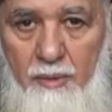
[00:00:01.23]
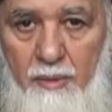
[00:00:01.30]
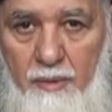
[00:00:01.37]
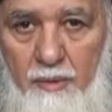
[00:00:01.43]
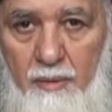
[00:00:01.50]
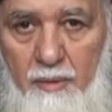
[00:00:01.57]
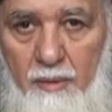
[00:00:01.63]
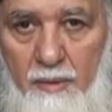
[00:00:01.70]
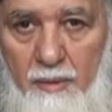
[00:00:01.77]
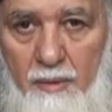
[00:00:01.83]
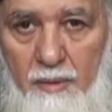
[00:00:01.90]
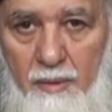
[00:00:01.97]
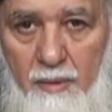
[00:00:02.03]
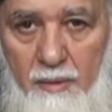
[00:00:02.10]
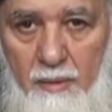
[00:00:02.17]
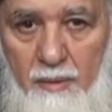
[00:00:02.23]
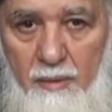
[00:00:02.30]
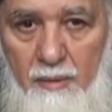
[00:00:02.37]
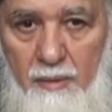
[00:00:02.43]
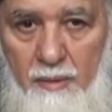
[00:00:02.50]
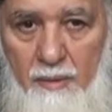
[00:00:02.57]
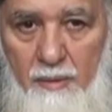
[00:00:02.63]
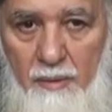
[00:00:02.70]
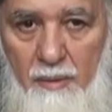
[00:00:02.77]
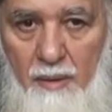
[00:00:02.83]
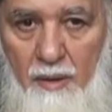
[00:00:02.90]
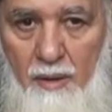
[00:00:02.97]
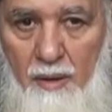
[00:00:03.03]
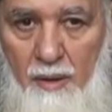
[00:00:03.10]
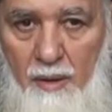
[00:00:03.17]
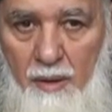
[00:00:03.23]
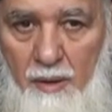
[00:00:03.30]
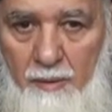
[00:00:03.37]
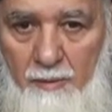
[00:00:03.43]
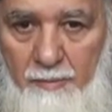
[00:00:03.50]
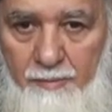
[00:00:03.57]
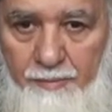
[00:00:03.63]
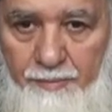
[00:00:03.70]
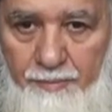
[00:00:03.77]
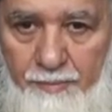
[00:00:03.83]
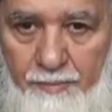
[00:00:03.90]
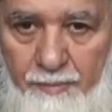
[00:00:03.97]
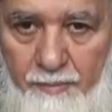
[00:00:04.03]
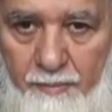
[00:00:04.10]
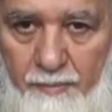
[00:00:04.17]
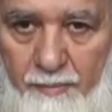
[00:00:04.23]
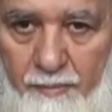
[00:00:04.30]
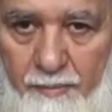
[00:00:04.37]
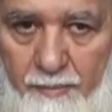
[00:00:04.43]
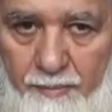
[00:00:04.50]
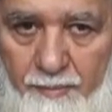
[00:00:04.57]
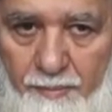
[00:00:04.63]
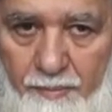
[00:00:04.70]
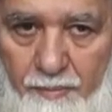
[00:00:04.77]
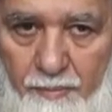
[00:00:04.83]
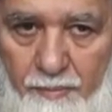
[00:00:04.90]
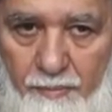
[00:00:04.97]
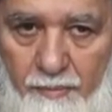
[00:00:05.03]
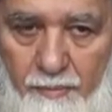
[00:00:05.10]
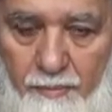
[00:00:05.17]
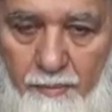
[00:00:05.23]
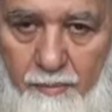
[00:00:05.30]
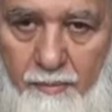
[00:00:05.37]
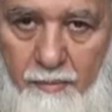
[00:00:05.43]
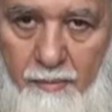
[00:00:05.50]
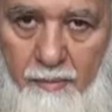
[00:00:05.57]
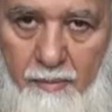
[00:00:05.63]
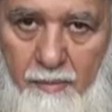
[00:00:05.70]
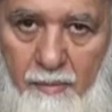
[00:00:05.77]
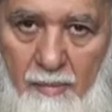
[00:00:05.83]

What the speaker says: [no speech]